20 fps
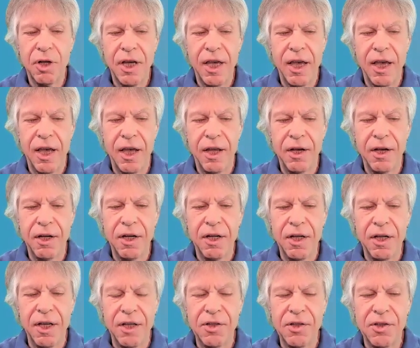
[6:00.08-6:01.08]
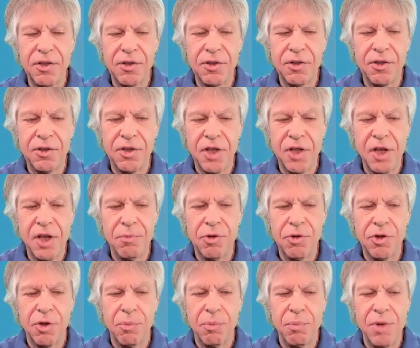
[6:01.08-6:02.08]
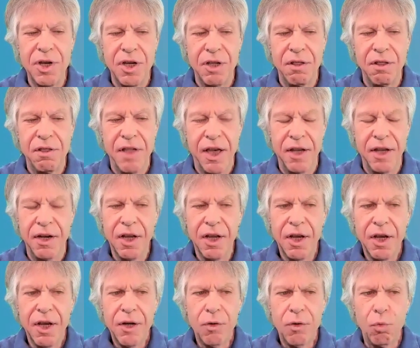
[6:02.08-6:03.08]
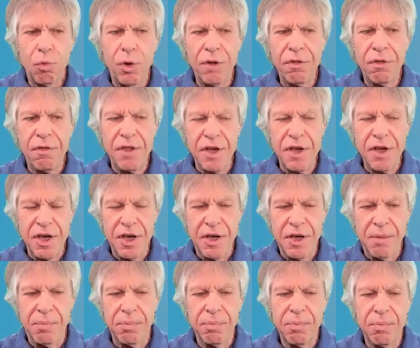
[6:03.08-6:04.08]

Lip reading: And it seems to me that with the